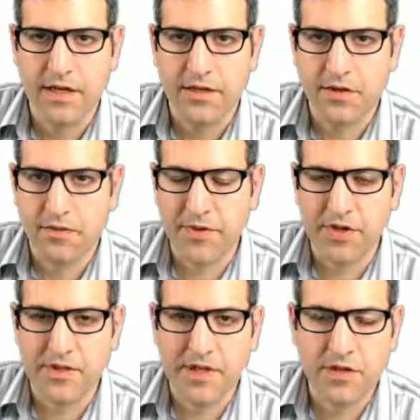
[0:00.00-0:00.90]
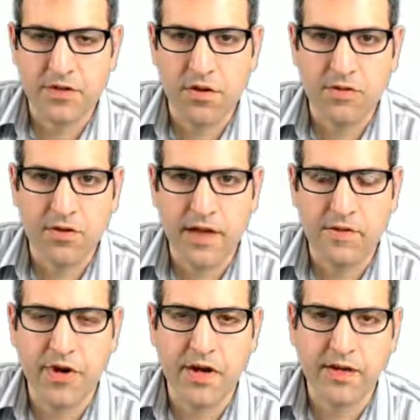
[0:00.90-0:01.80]
so because there's no
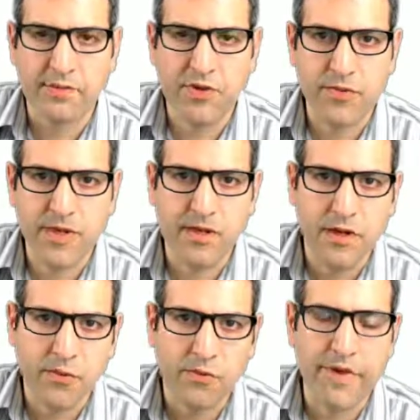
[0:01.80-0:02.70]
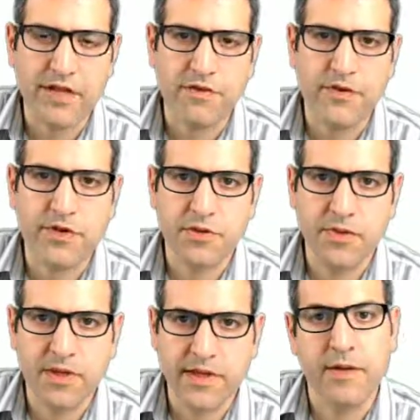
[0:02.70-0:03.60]
ABR in between, we make the
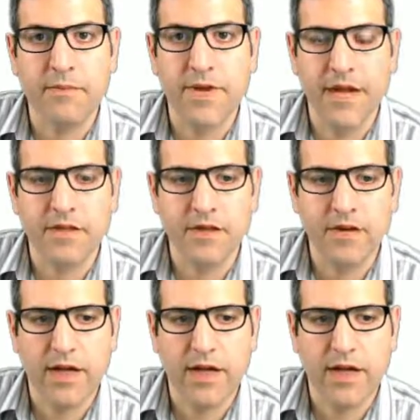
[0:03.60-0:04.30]
virtual link in place.